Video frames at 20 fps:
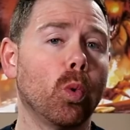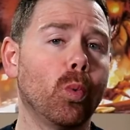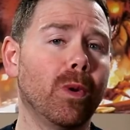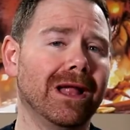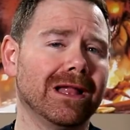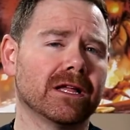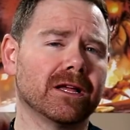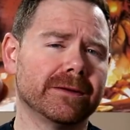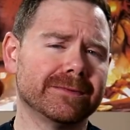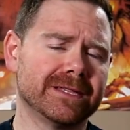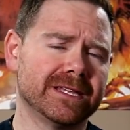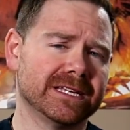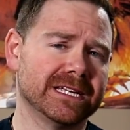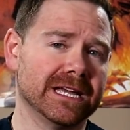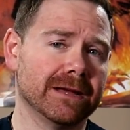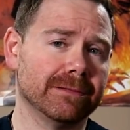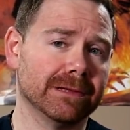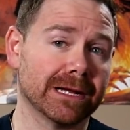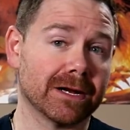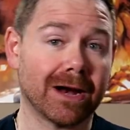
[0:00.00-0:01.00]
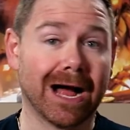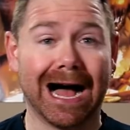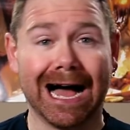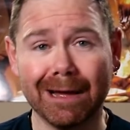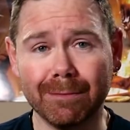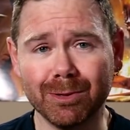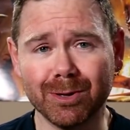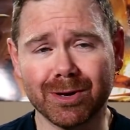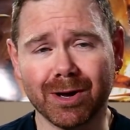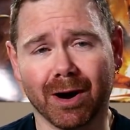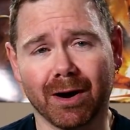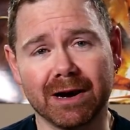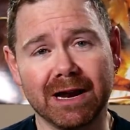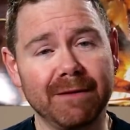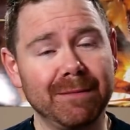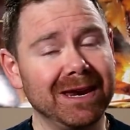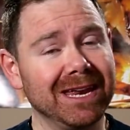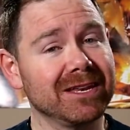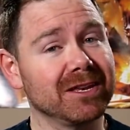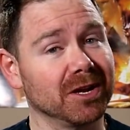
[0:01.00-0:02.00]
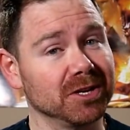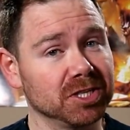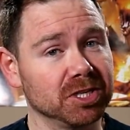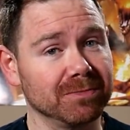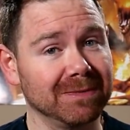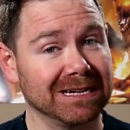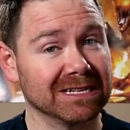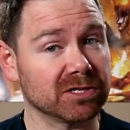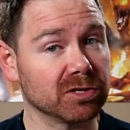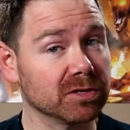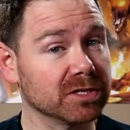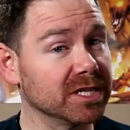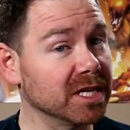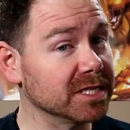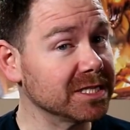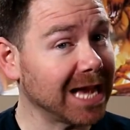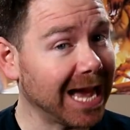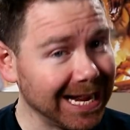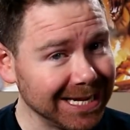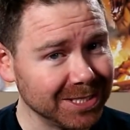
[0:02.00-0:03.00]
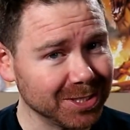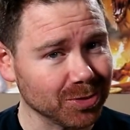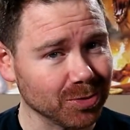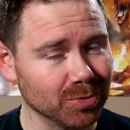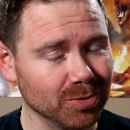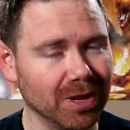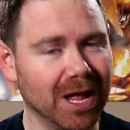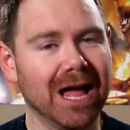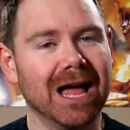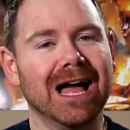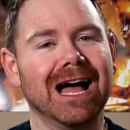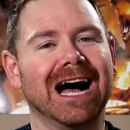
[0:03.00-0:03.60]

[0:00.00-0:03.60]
Welcome to the DM Lair. I'm Luke Hart, and I've been a Dungeon Master since high school.